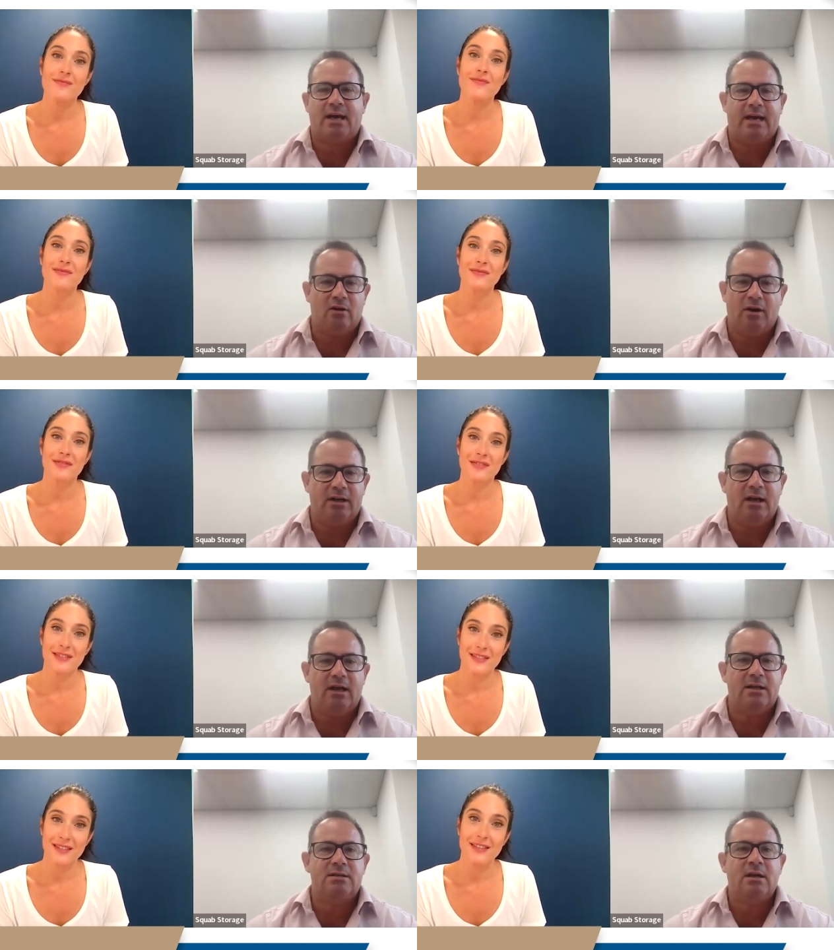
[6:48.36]
Speaker 1: eight, nine
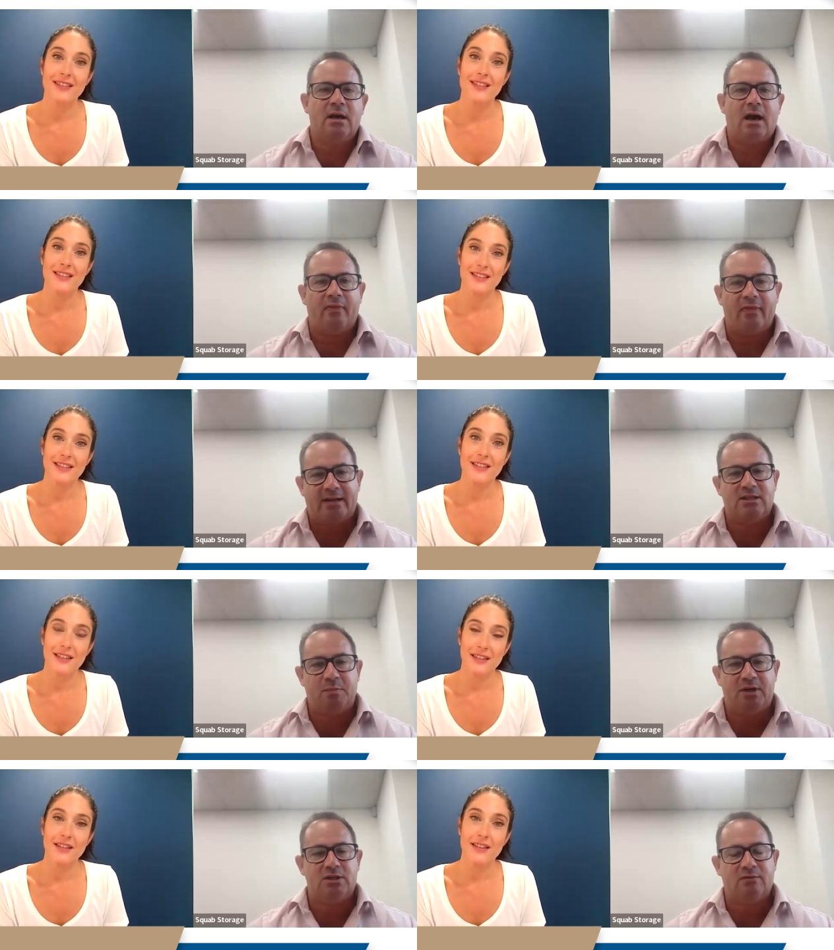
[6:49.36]
years. And that is
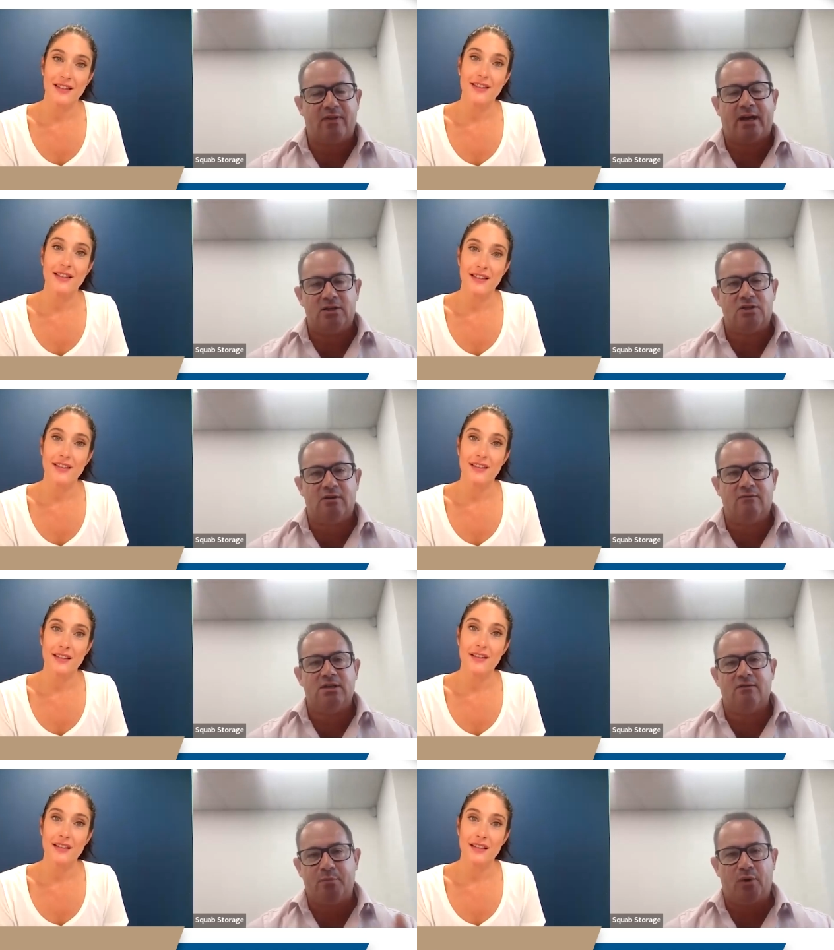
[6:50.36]
because of that
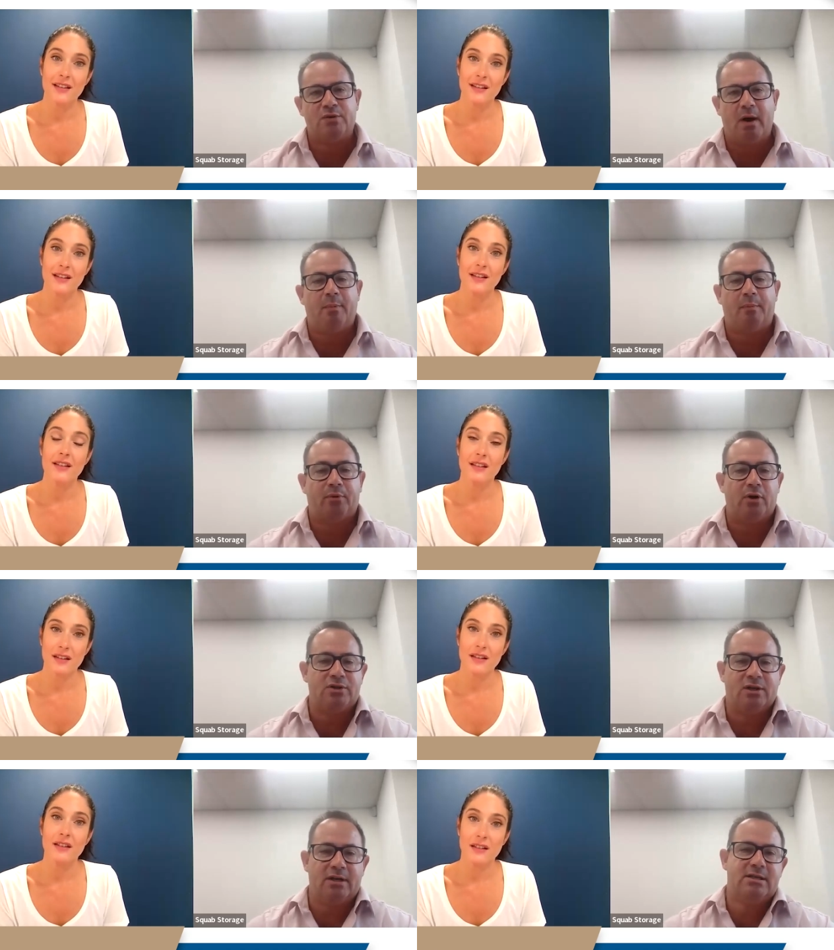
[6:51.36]
conservative bottom up approach
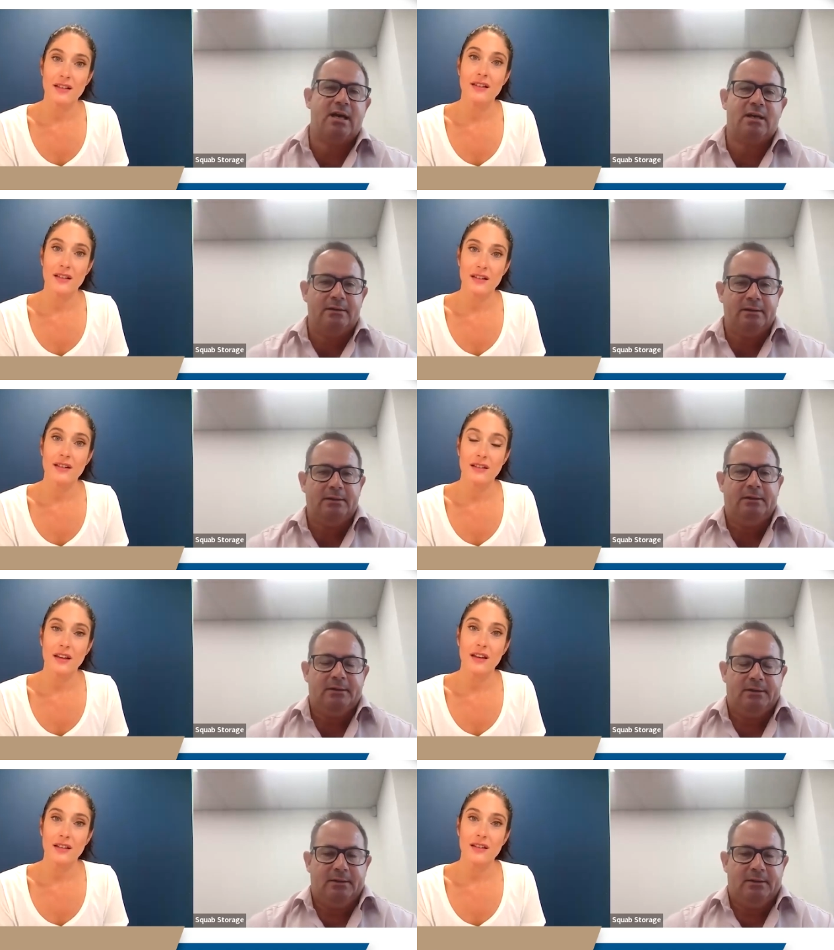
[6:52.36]
that I take.
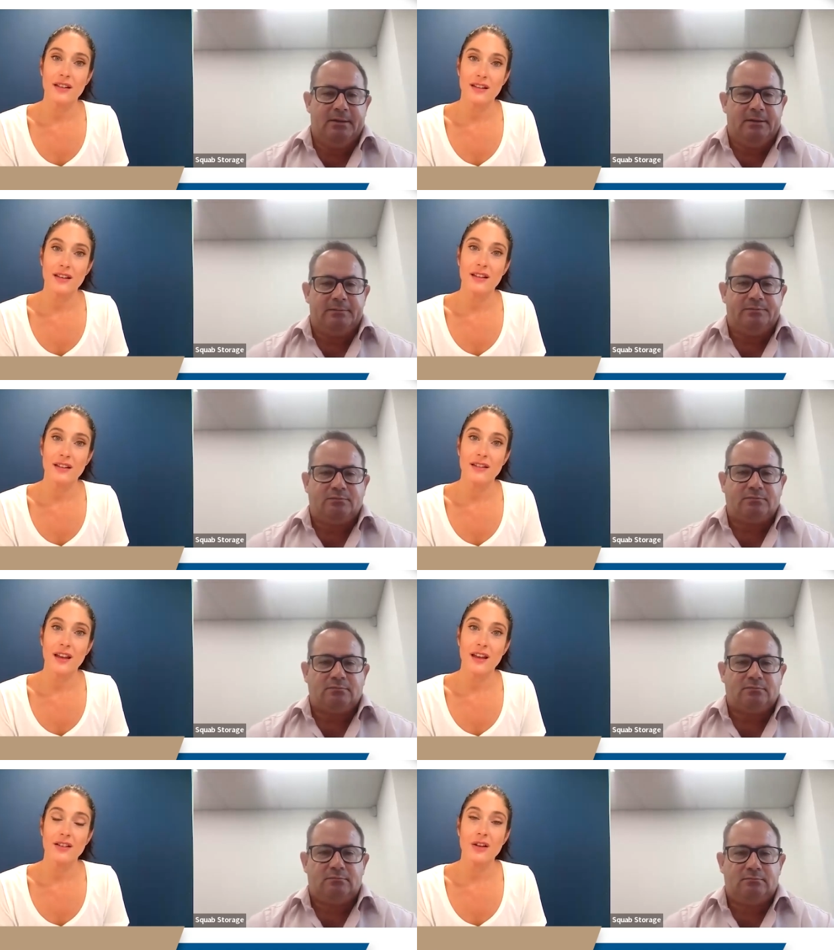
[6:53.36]

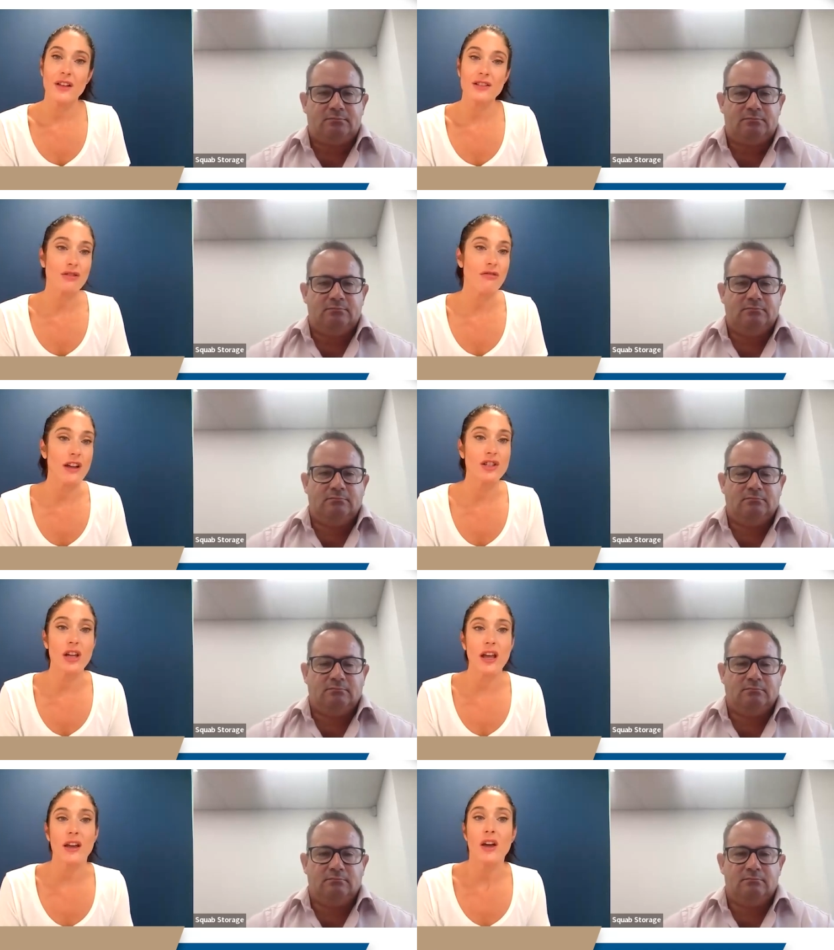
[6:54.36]
Speaker 2: Yeah, no, that's a great
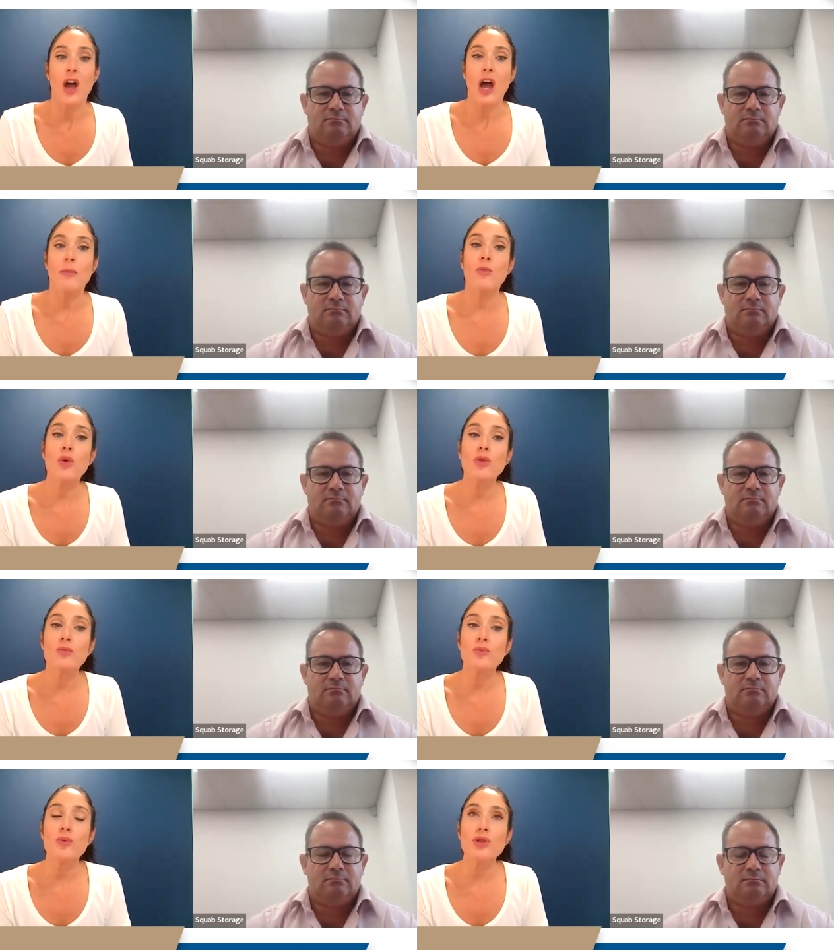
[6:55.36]
share. Um,
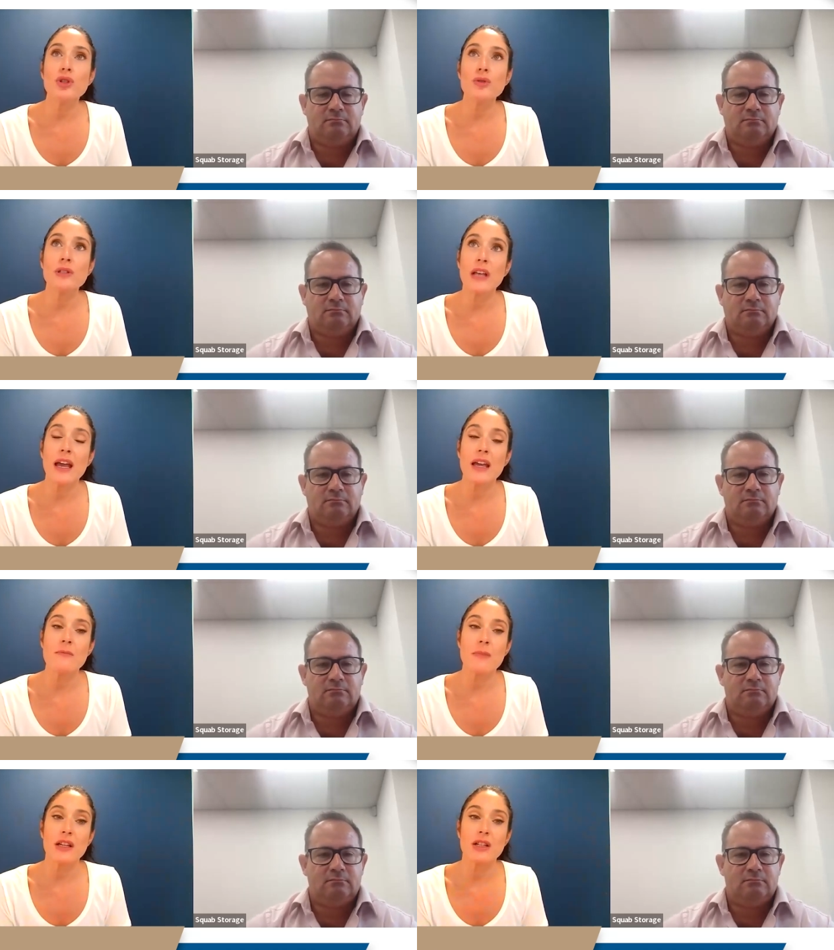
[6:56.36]
what would you
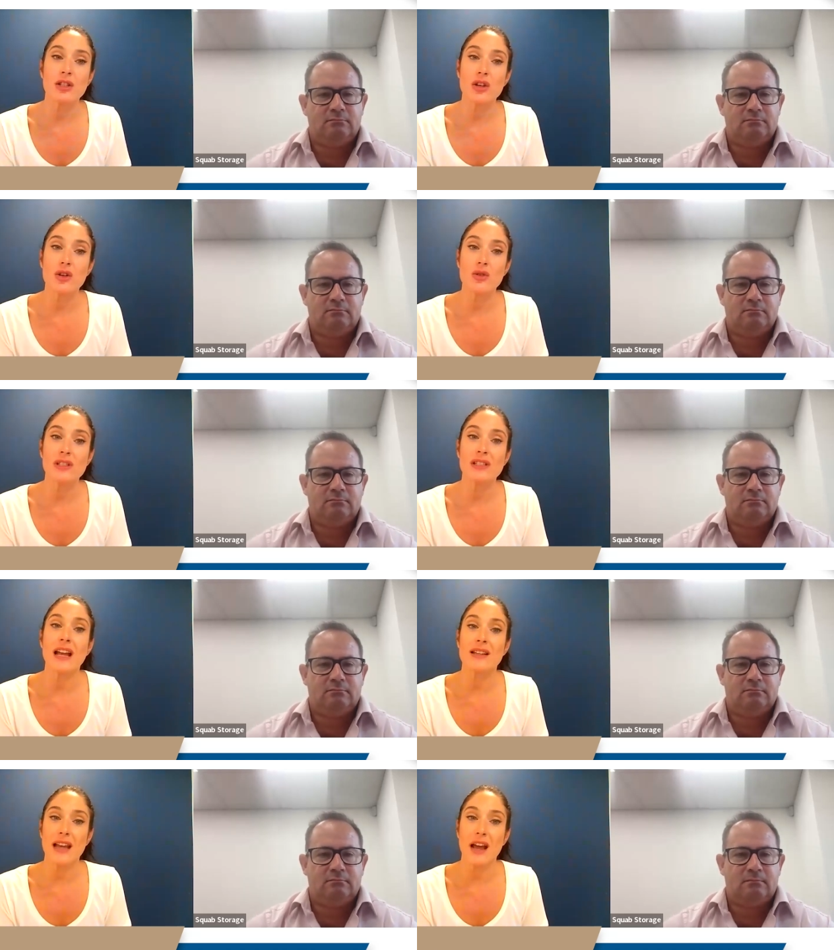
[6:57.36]
say makes you
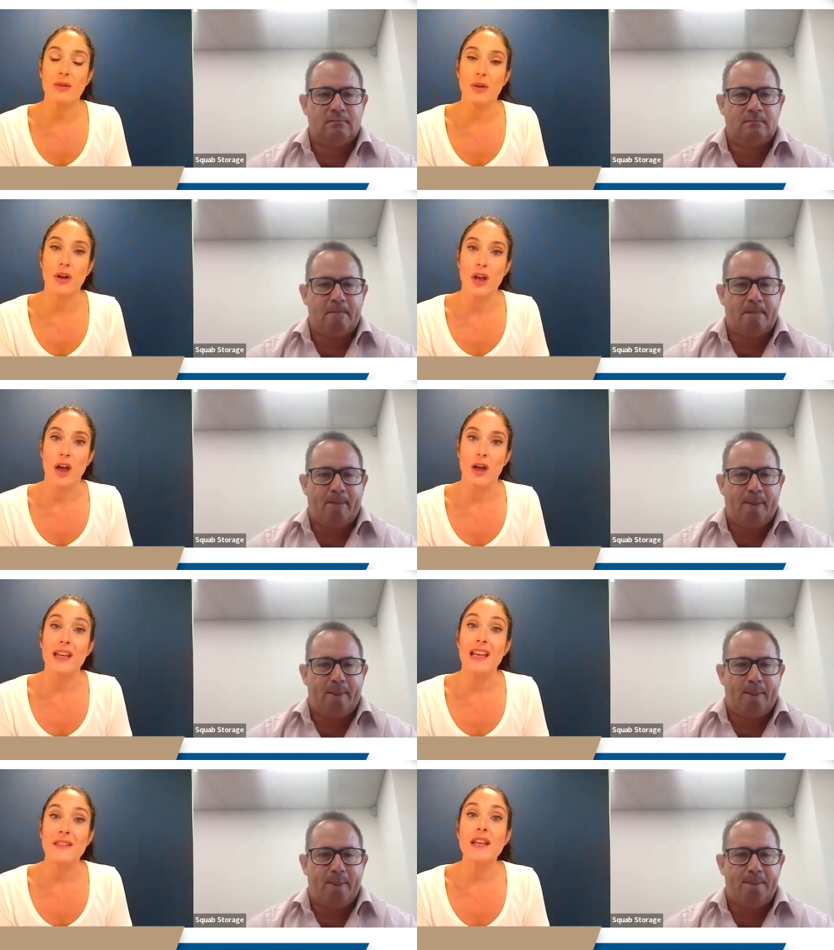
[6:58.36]
stand out
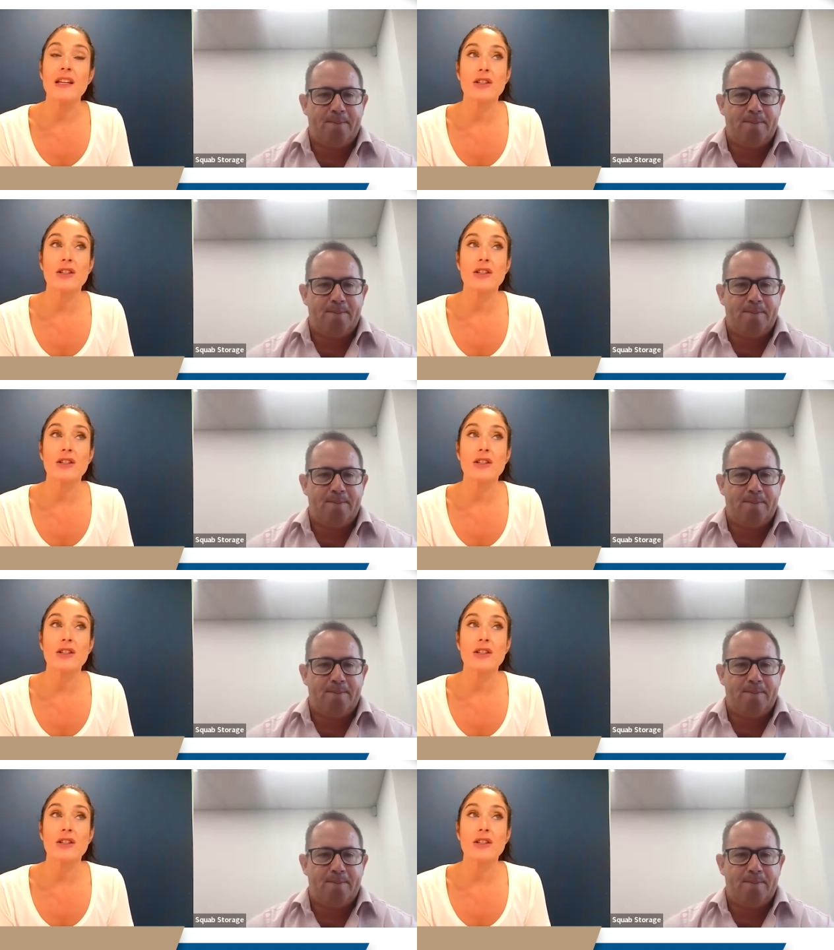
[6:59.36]
um, in the